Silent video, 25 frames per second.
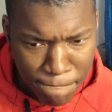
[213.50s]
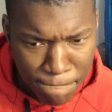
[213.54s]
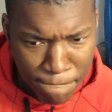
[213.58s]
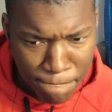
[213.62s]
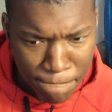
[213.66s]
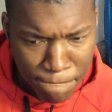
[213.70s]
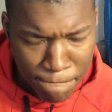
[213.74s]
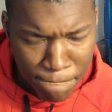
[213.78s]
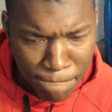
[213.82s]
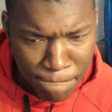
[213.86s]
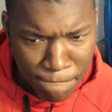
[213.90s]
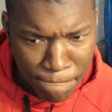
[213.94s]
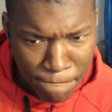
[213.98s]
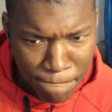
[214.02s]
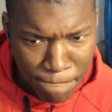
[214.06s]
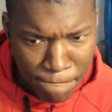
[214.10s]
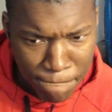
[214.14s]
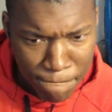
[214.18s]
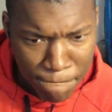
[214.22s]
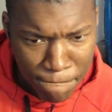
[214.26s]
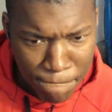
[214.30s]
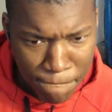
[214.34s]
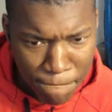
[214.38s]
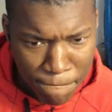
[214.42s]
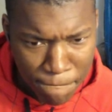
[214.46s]

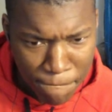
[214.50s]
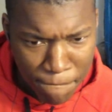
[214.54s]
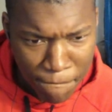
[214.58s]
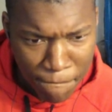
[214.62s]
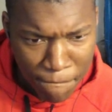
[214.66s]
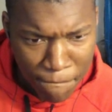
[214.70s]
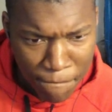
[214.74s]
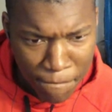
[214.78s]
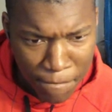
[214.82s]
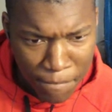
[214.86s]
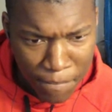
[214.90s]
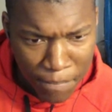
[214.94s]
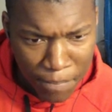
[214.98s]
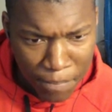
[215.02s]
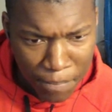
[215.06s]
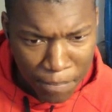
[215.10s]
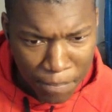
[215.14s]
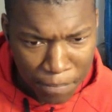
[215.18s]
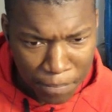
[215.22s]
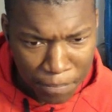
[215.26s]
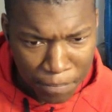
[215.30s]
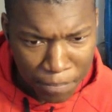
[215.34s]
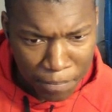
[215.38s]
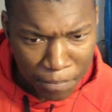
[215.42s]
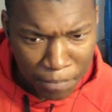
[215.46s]

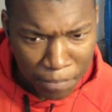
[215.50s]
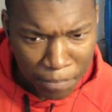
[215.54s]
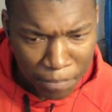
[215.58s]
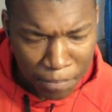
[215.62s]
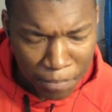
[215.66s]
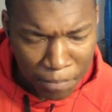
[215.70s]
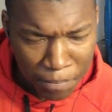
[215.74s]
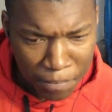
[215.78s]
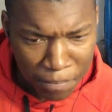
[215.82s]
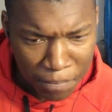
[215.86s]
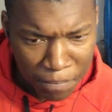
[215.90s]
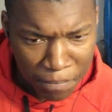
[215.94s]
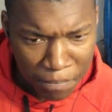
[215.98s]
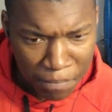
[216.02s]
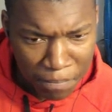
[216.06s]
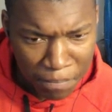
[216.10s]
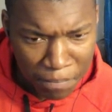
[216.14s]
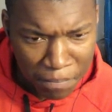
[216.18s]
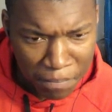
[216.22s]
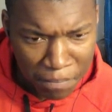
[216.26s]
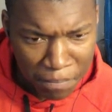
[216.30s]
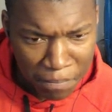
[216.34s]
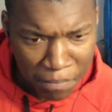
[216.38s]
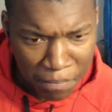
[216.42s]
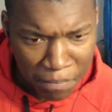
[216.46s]
Nothing is said.